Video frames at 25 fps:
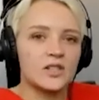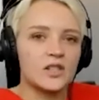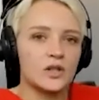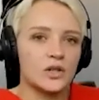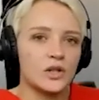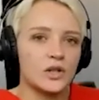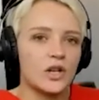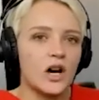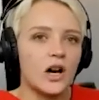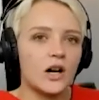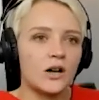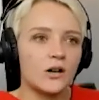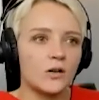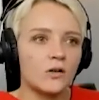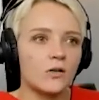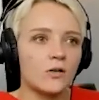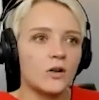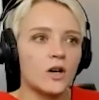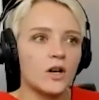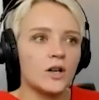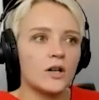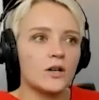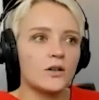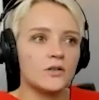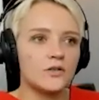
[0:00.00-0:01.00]
to know
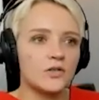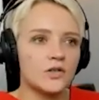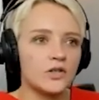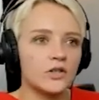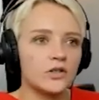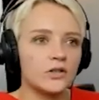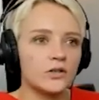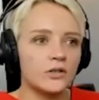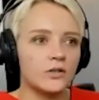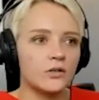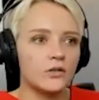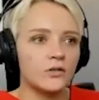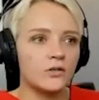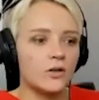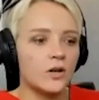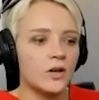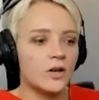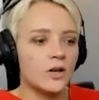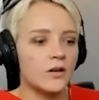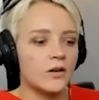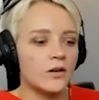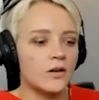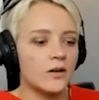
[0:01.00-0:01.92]
too